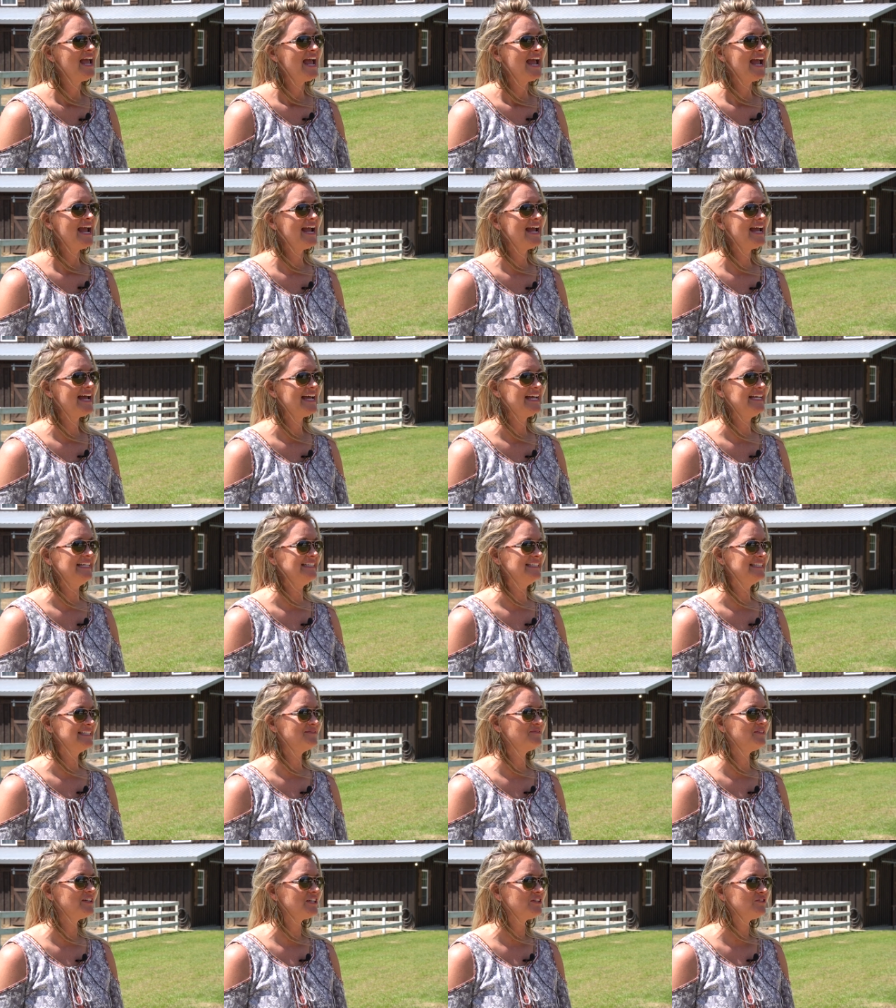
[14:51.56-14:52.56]
And
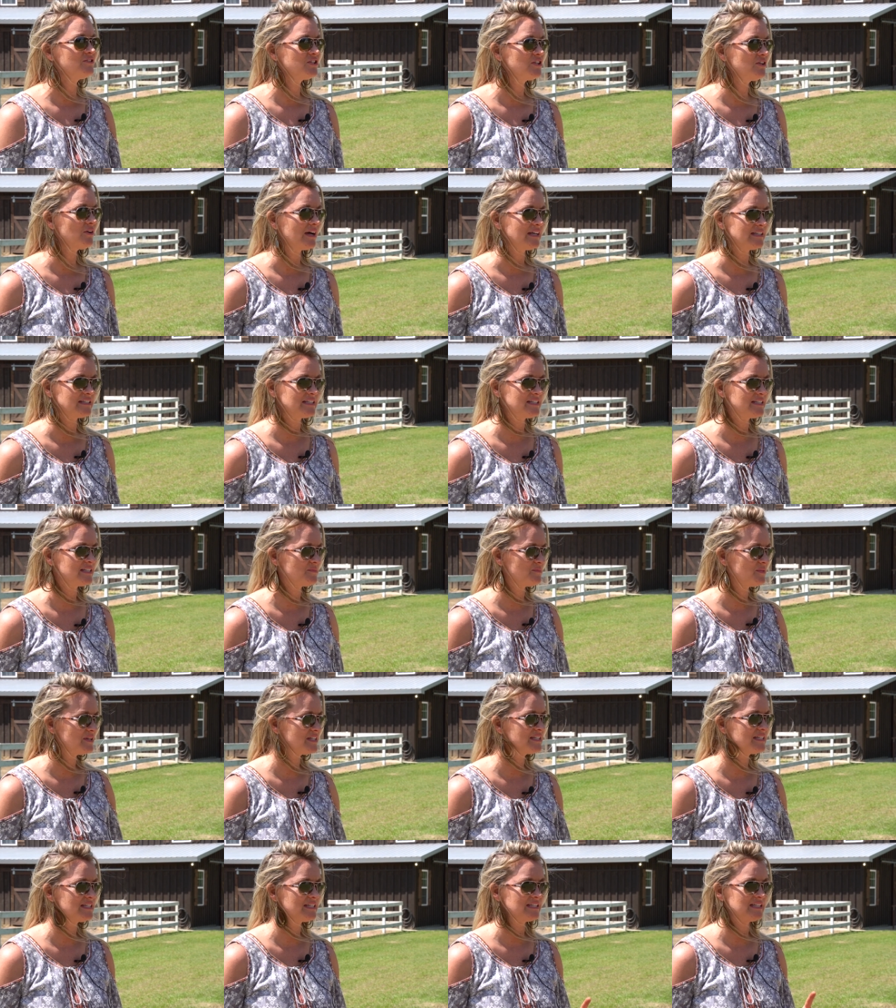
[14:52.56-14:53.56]
but you do. I listen to
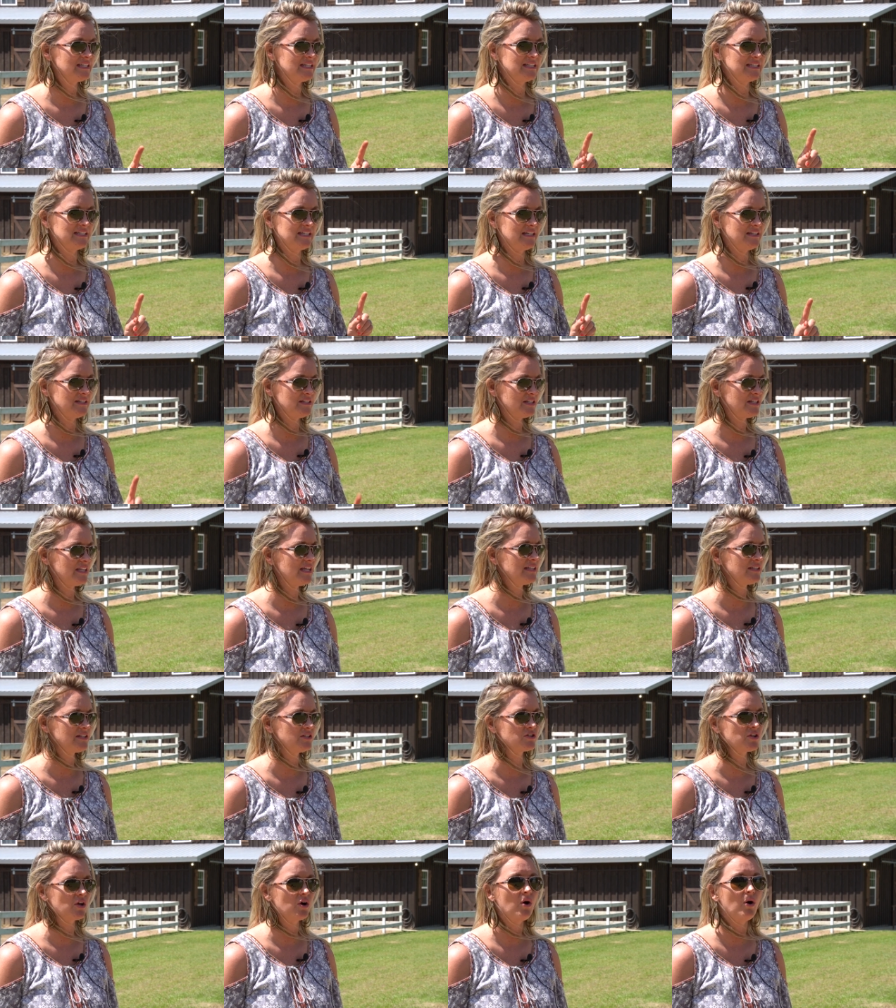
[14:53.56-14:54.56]
businesses and things.
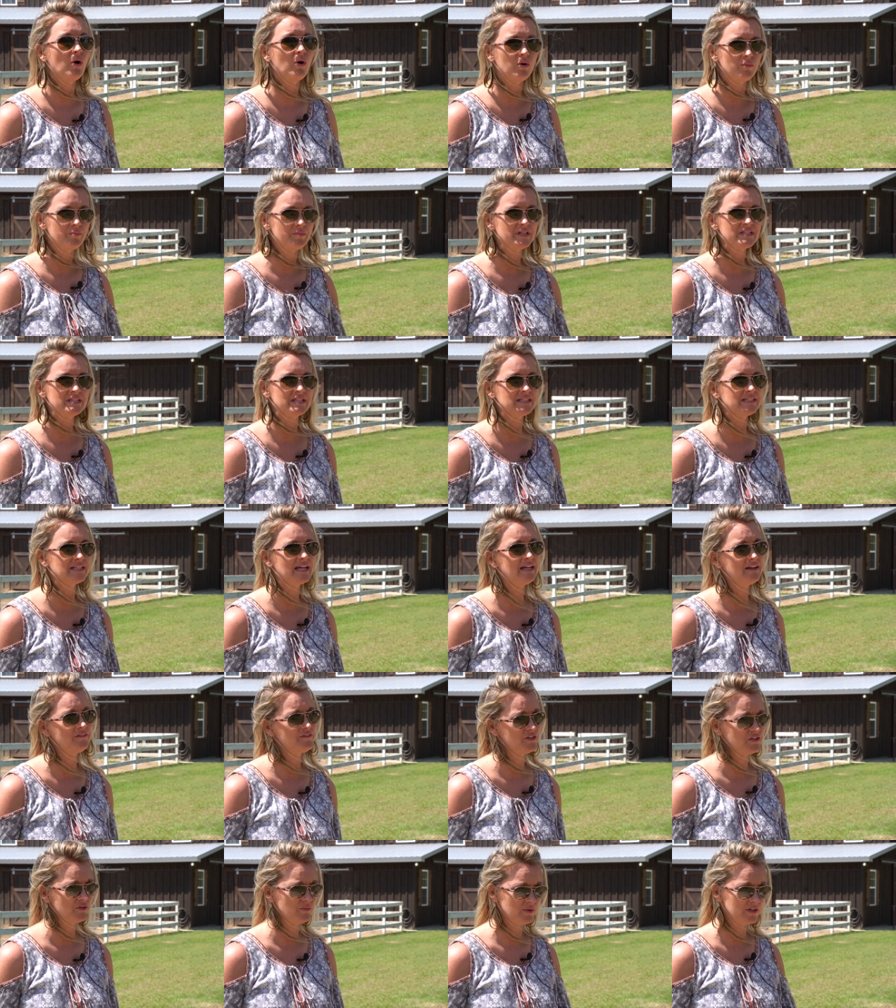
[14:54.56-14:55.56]
There's a whole business side.
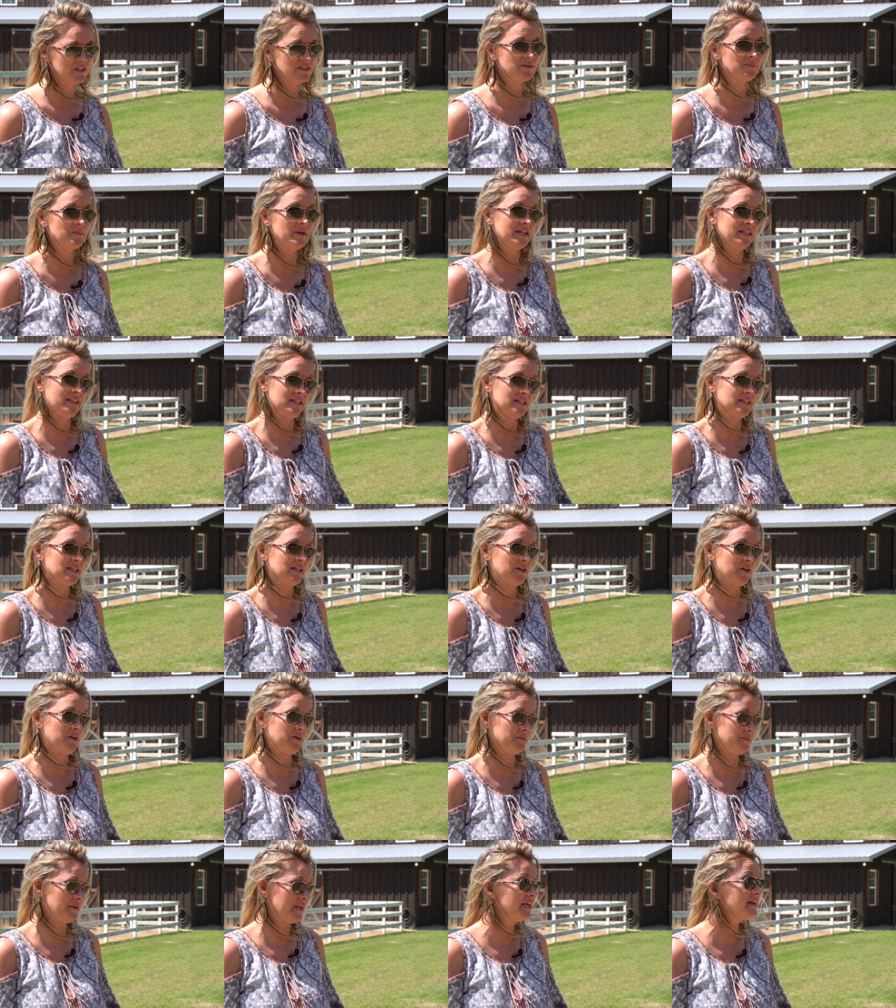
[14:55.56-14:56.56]
If you're one to make this a
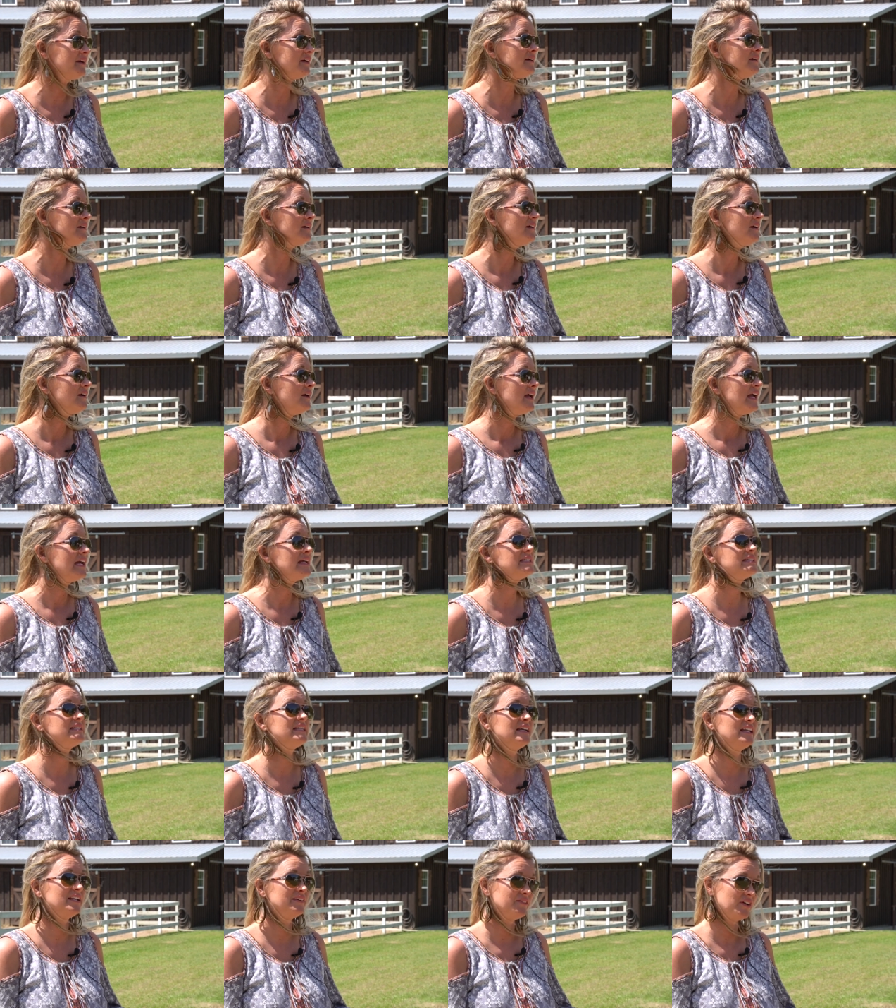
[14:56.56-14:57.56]
career
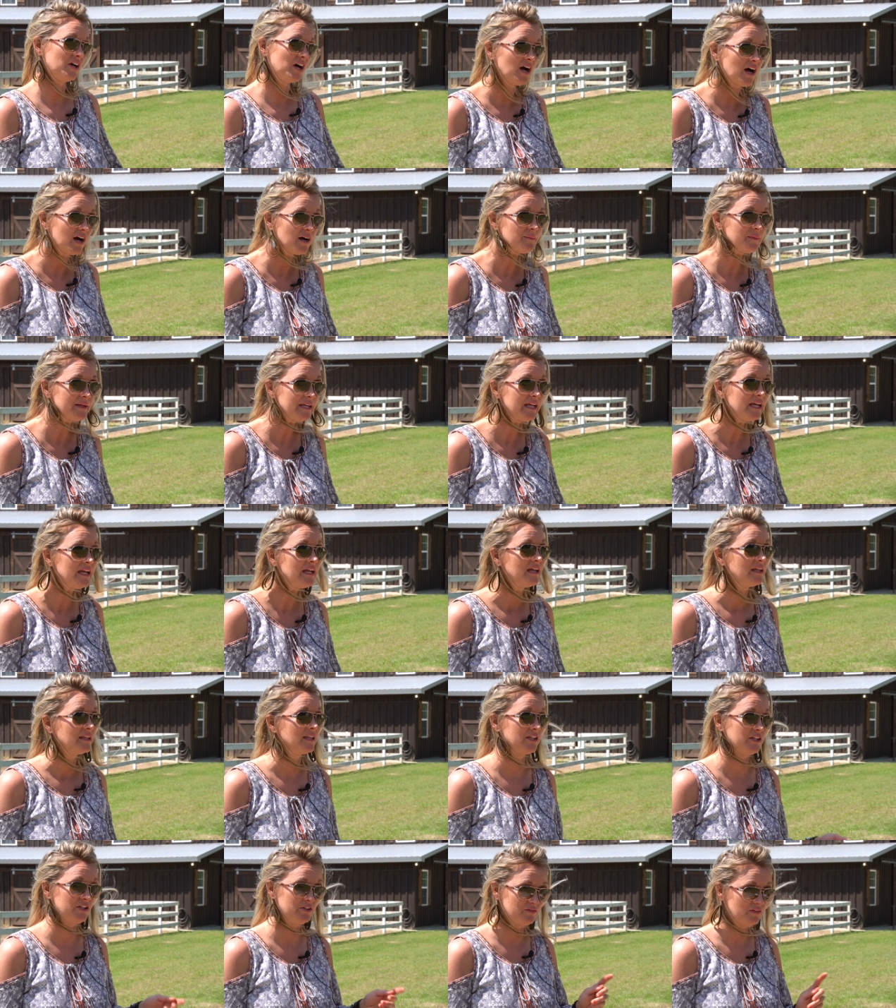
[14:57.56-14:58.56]
instead of a hobby,
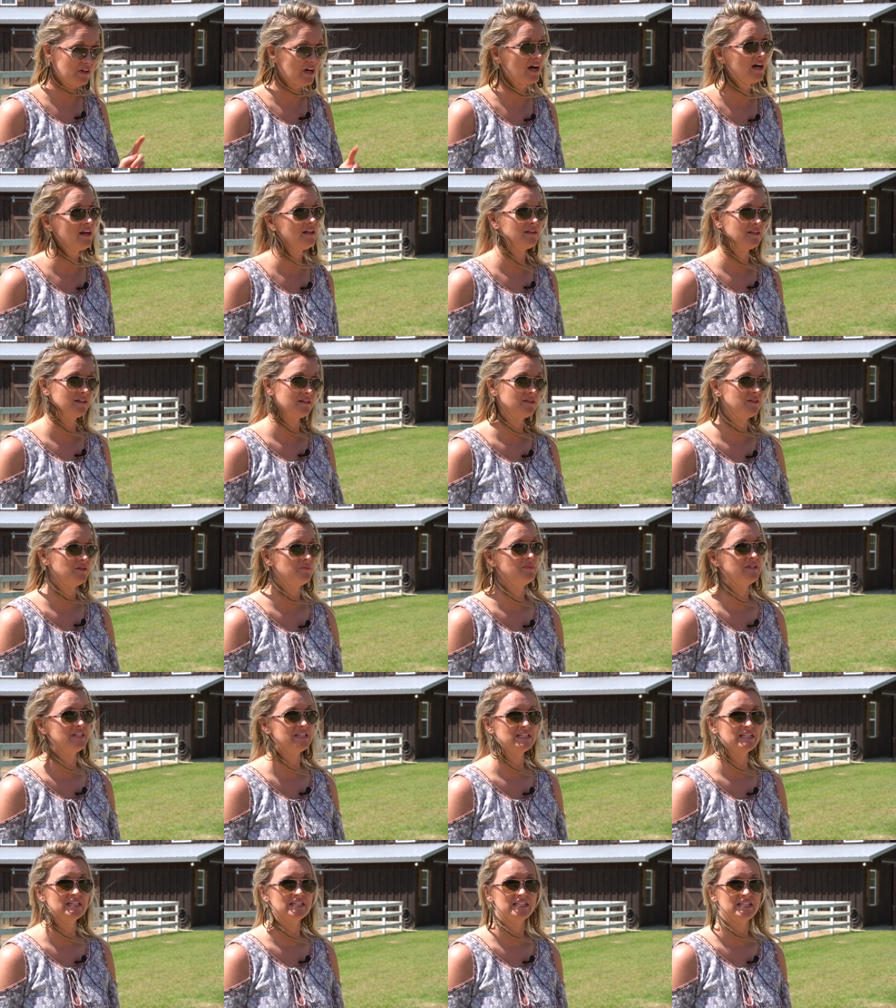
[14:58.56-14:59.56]
like you've got to learn the
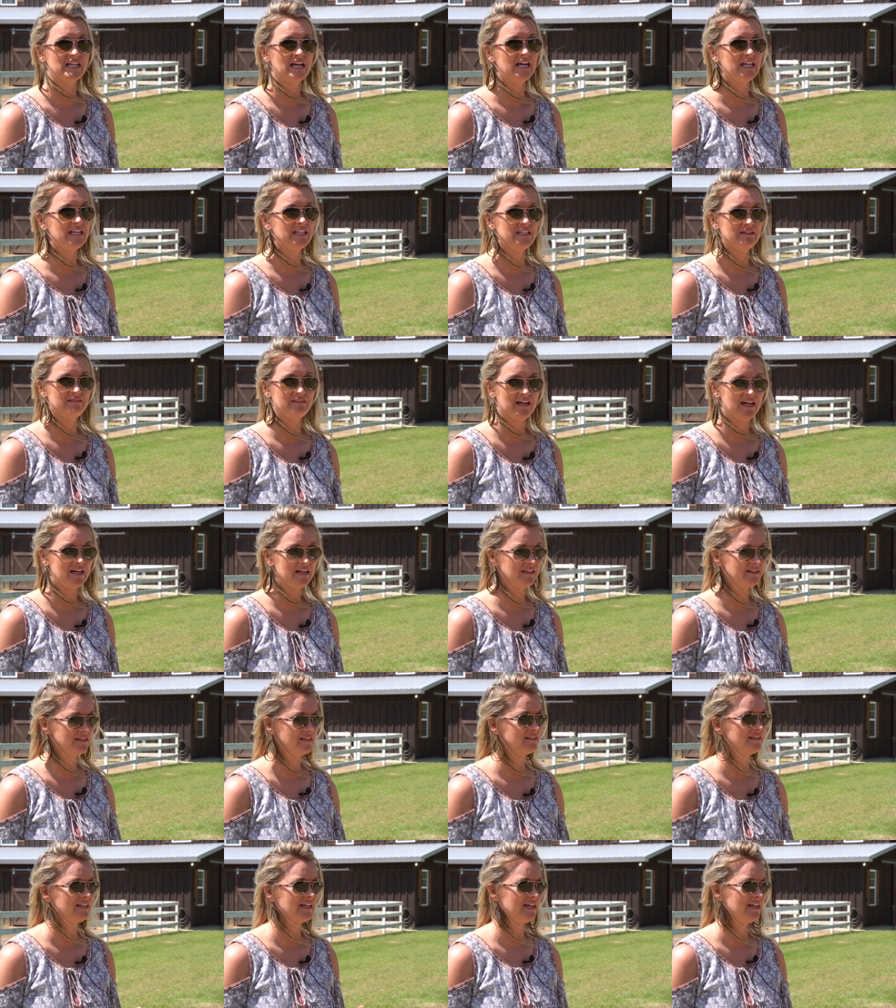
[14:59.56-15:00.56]
business side, and you've got to
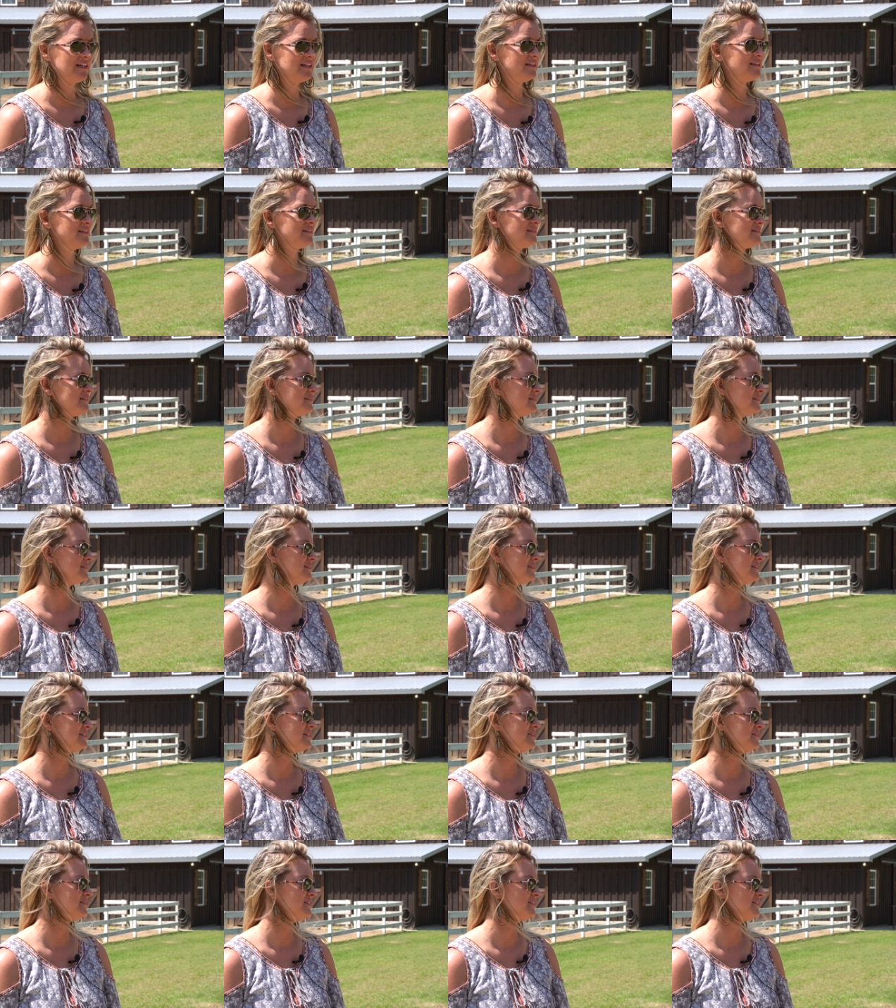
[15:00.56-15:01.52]
learn how to do